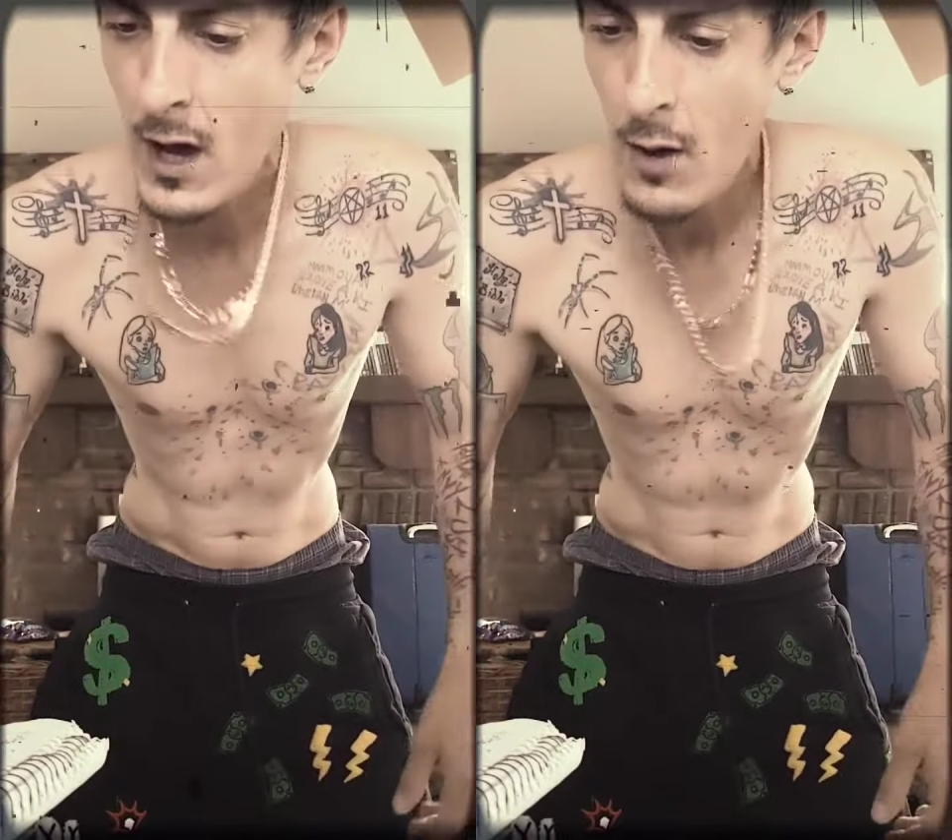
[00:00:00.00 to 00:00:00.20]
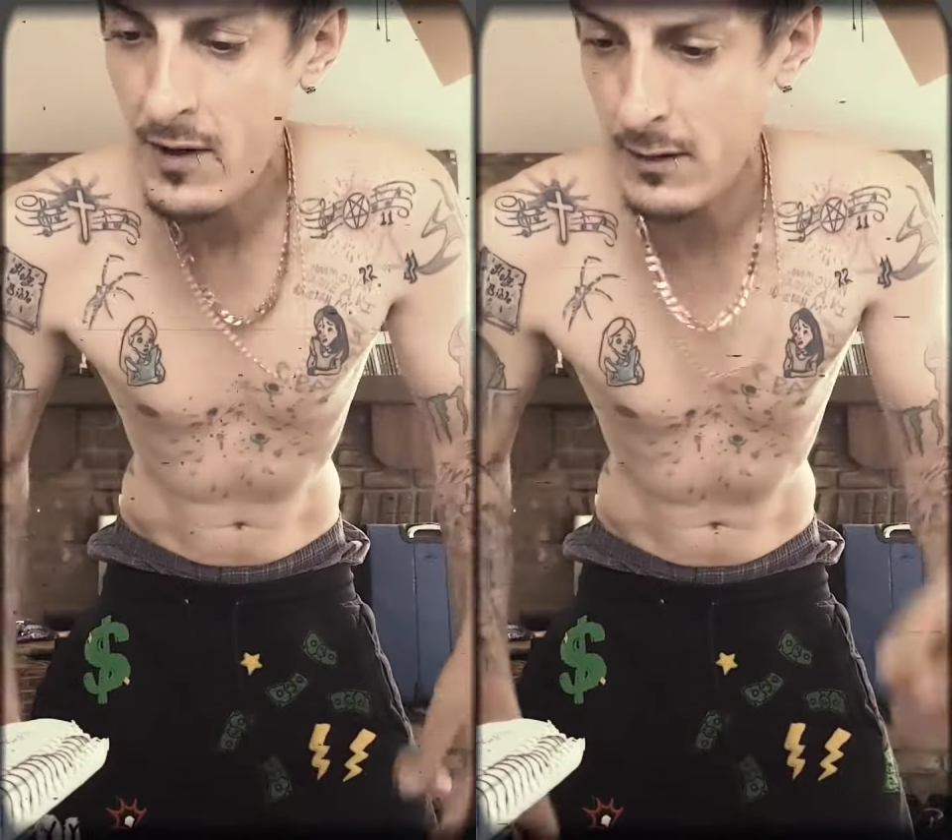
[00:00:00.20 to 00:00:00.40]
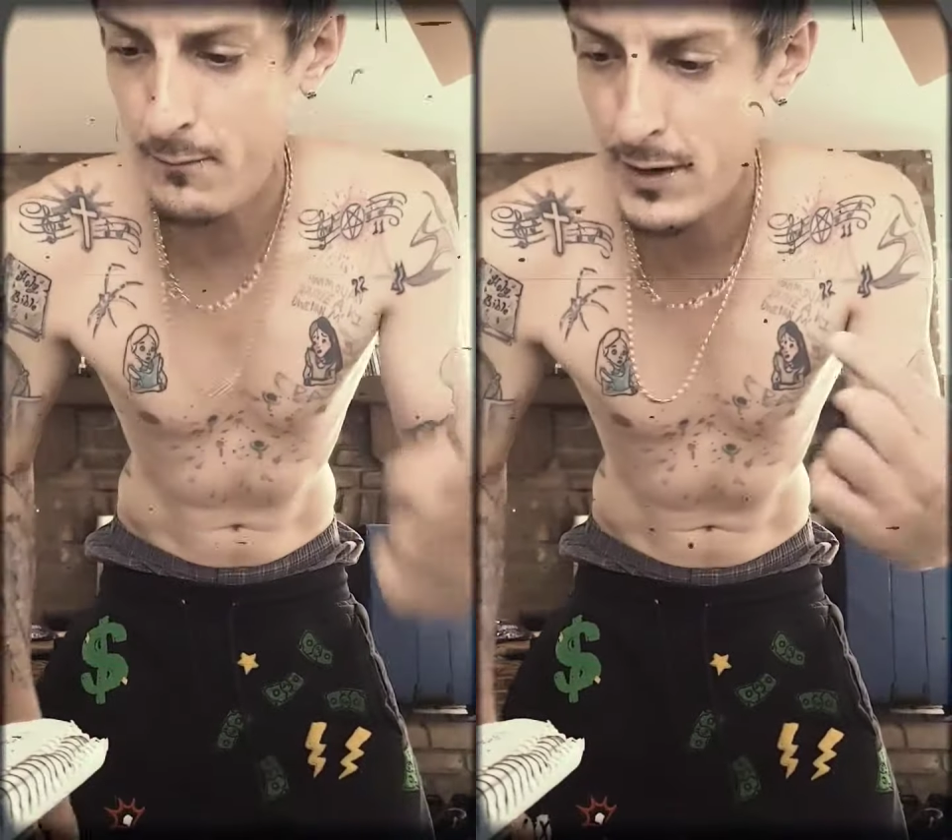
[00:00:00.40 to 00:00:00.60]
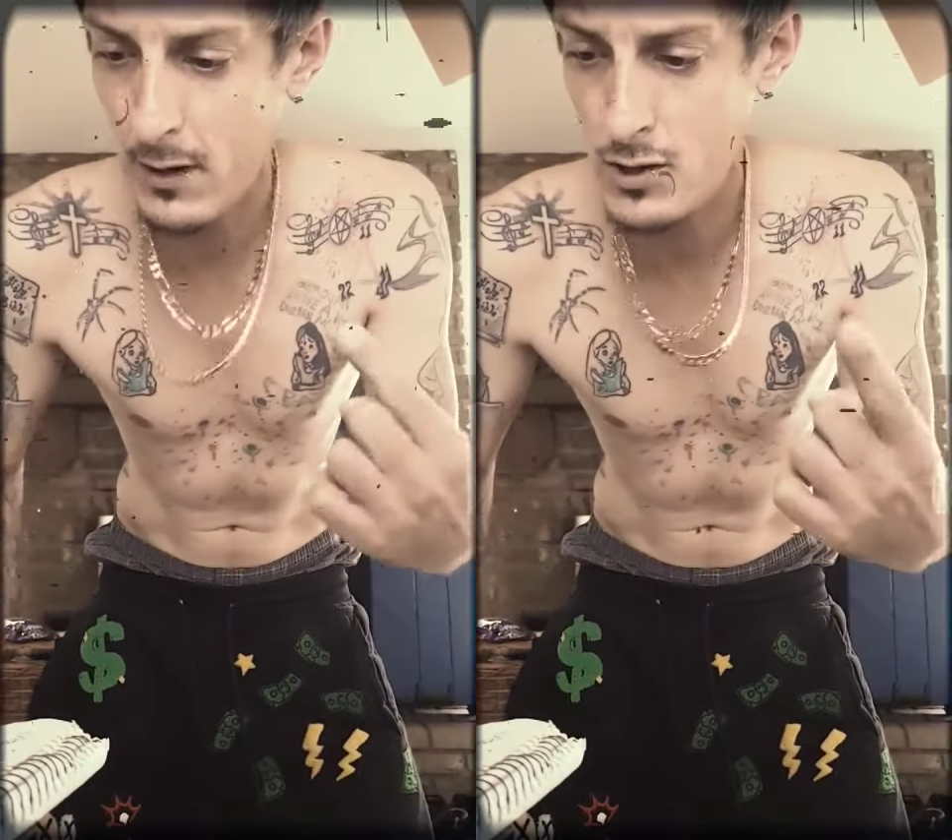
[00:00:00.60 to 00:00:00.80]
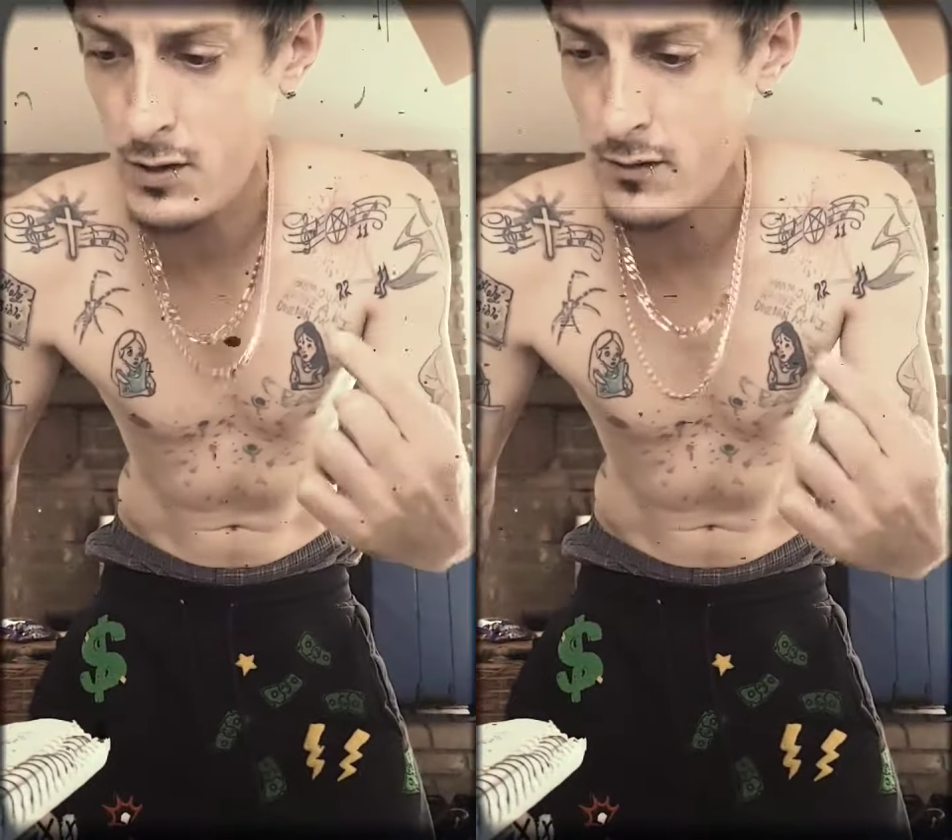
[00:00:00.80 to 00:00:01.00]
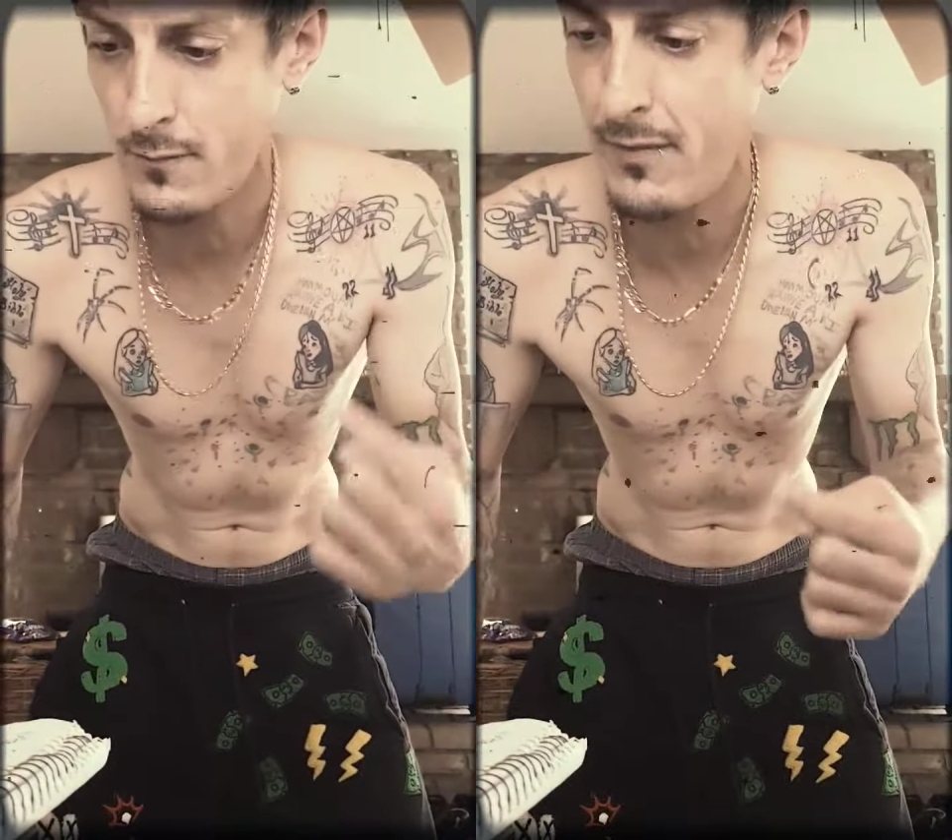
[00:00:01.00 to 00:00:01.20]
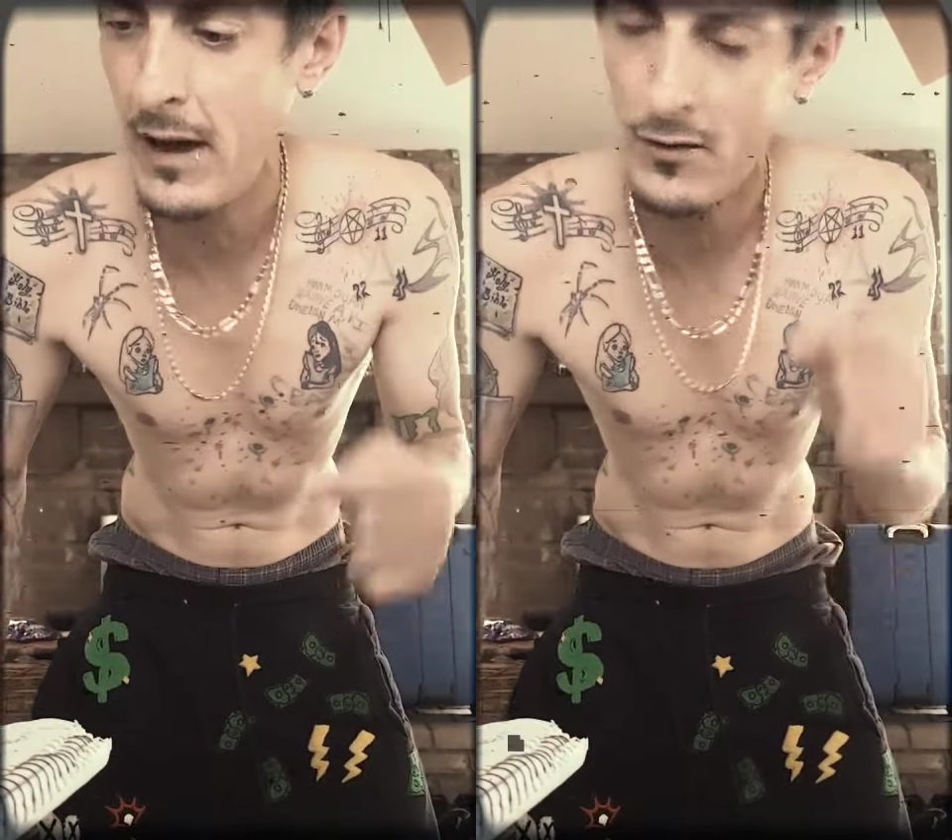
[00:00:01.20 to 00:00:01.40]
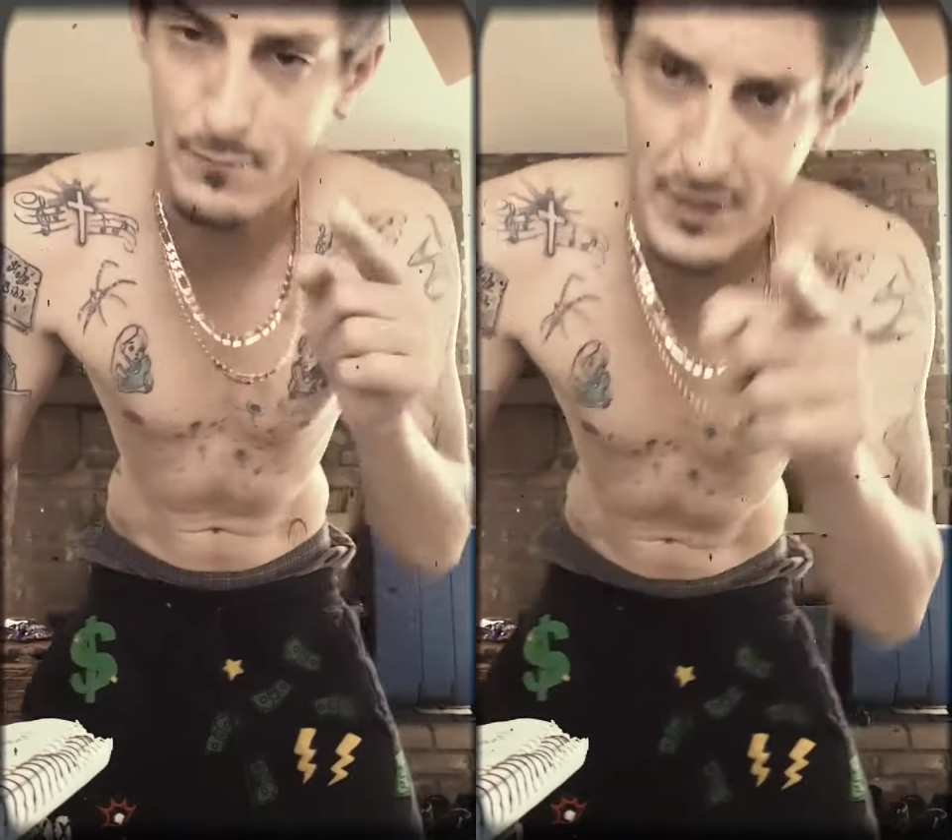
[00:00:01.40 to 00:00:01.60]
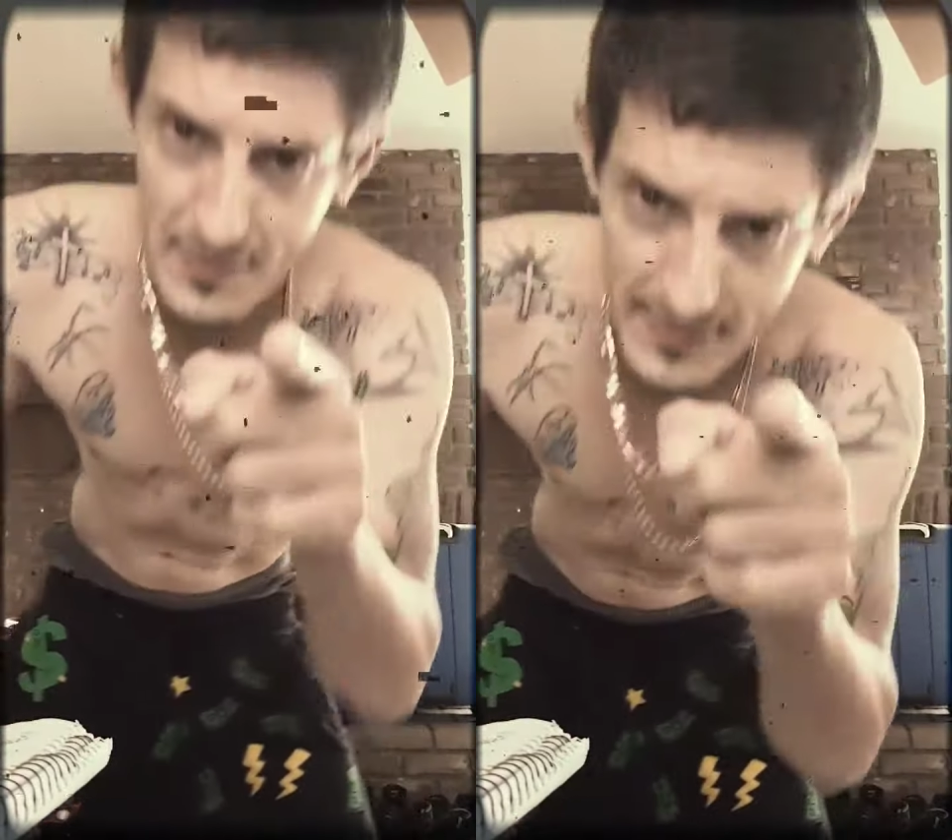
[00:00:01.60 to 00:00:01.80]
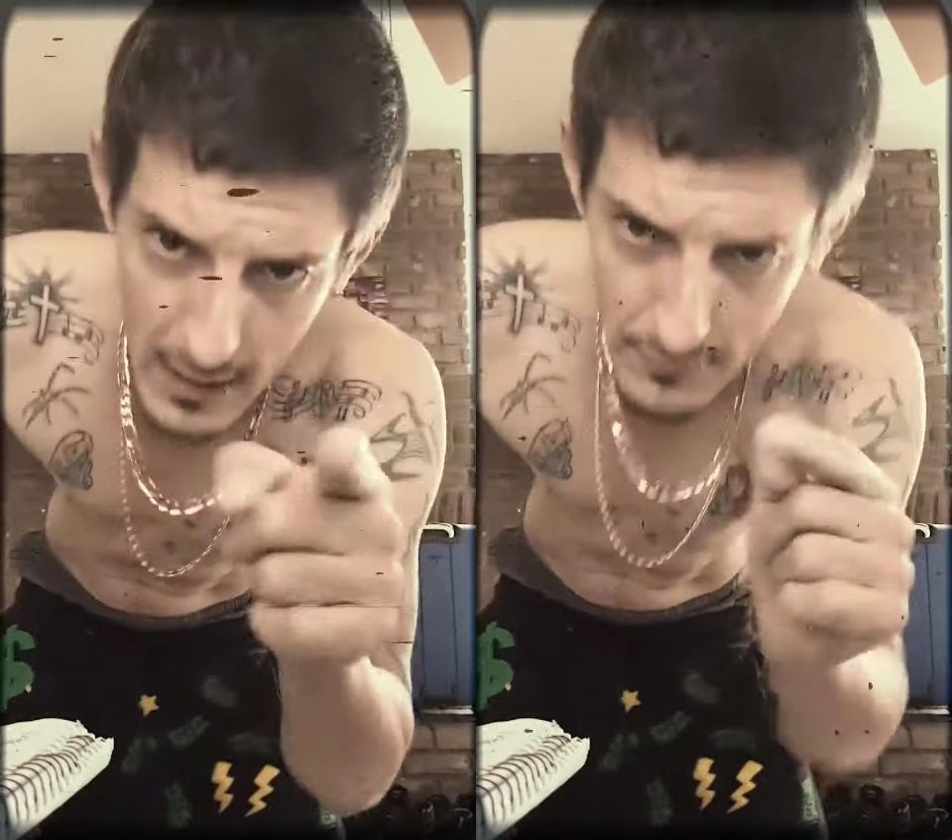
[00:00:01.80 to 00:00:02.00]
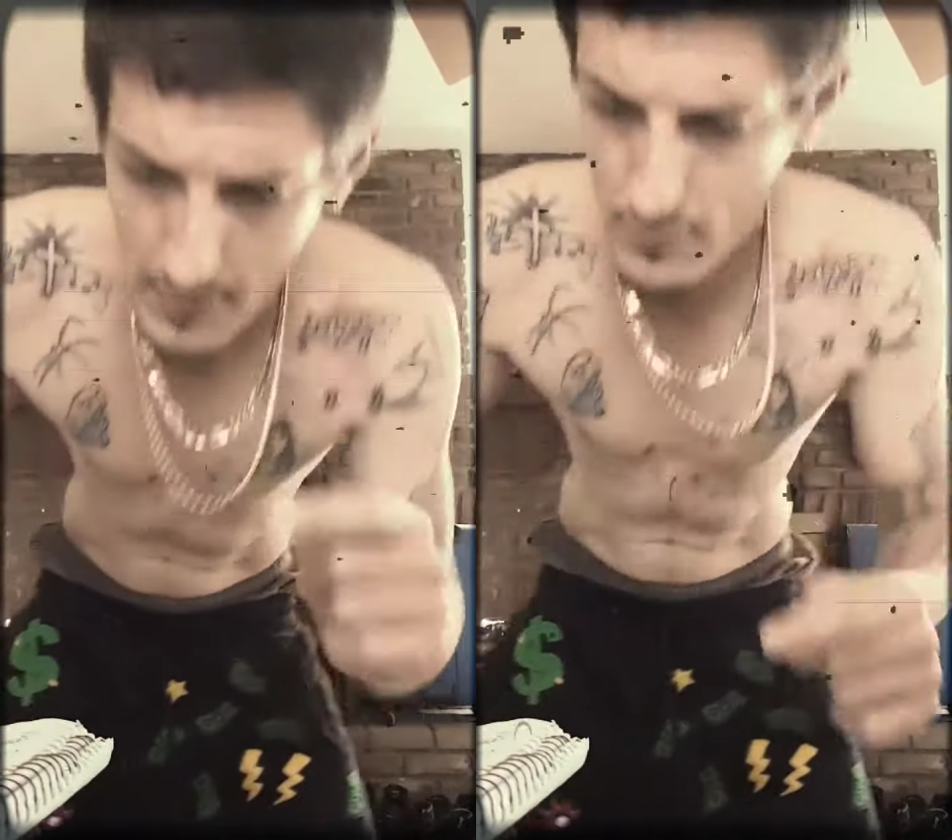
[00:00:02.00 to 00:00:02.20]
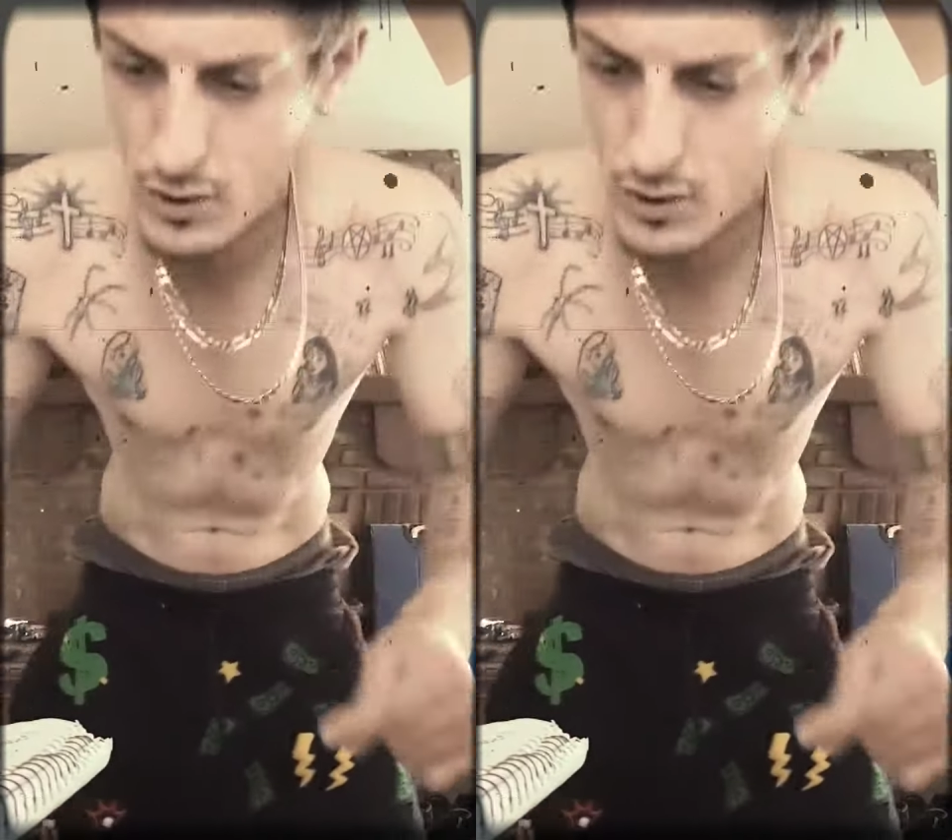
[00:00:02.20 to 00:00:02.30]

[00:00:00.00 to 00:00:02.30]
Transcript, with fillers: We can pick or choose your battles, but it's down to your